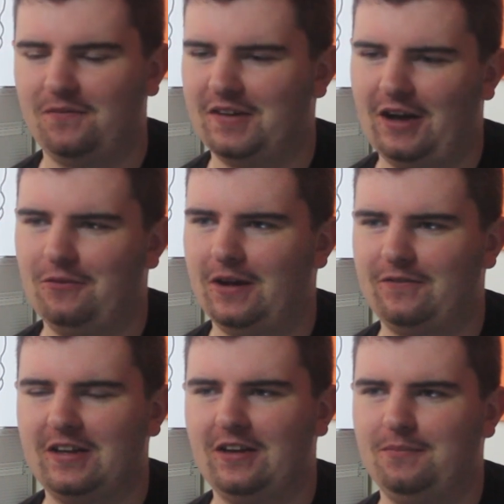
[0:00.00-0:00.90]
I
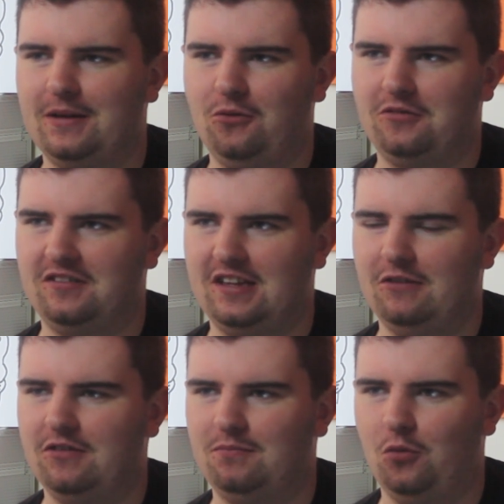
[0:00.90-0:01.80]
think I'd be closer to say that
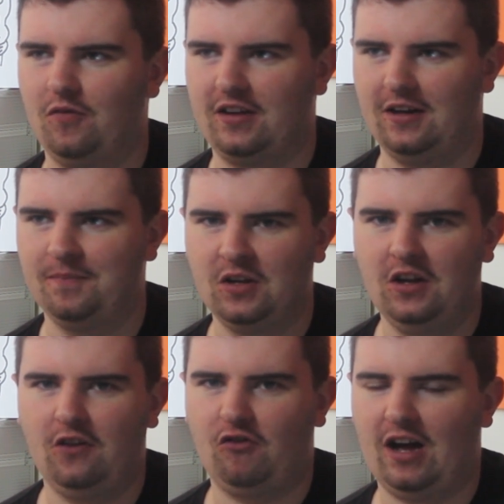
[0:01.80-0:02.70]
it was more of like a
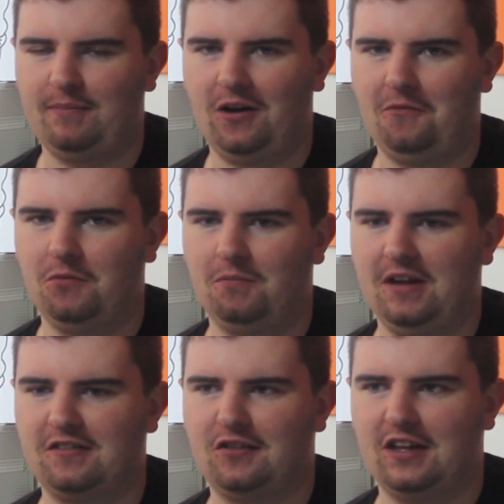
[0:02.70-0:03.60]
rap album, where
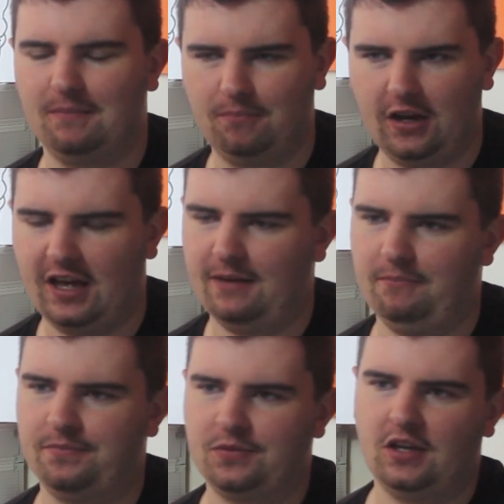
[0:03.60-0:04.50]
basically
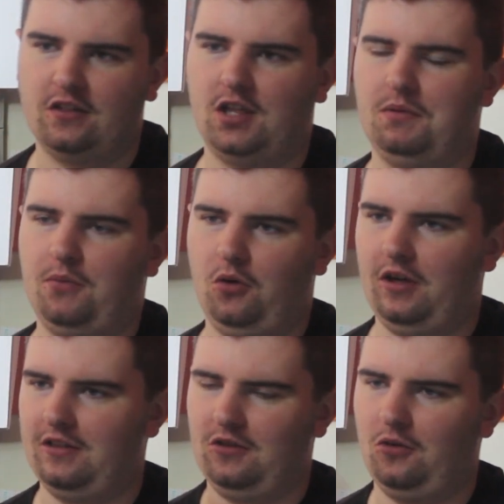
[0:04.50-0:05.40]
Jamie
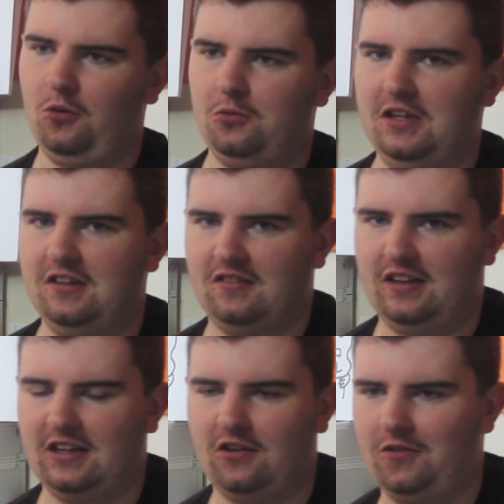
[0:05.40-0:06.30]
brought in all these
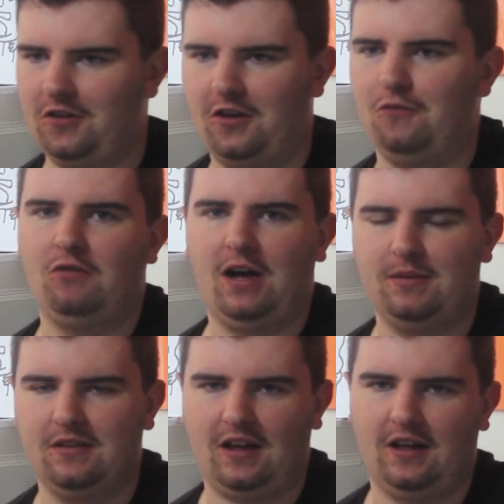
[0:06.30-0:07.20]
like underground
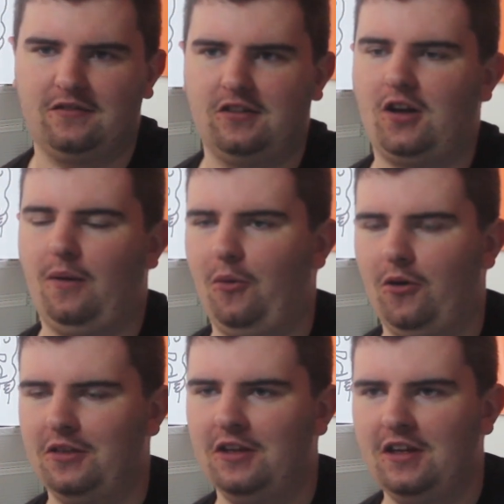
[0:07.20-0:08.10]
rapping talents to come
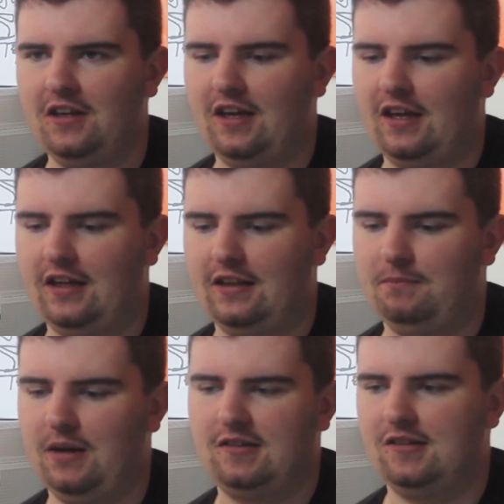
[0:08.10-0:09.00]
on
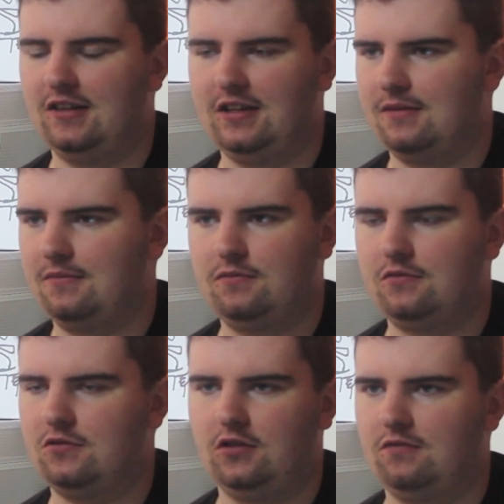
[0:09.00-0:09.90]
and basically
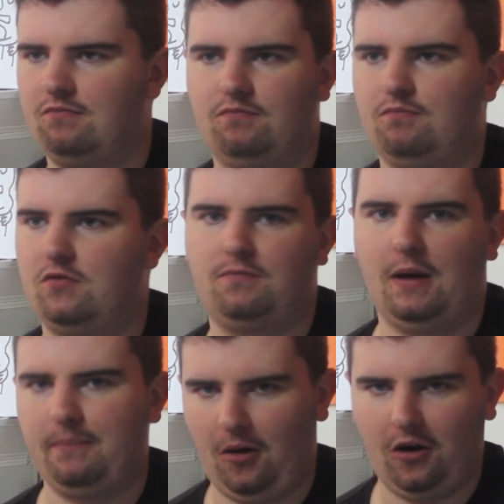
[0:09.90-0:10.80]
just
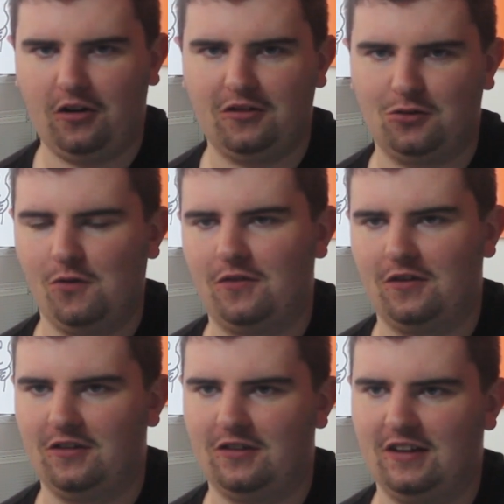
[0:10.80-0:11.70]
spit bars
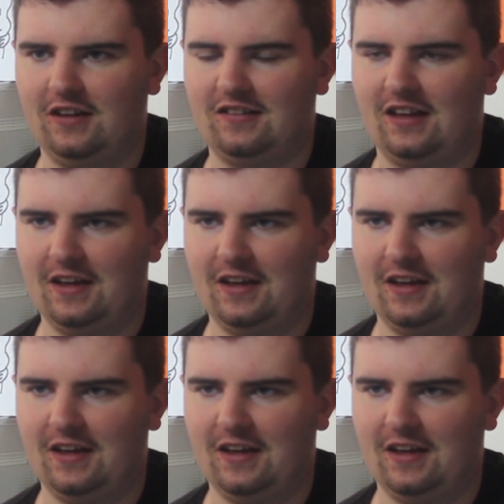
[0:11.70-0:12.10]
over his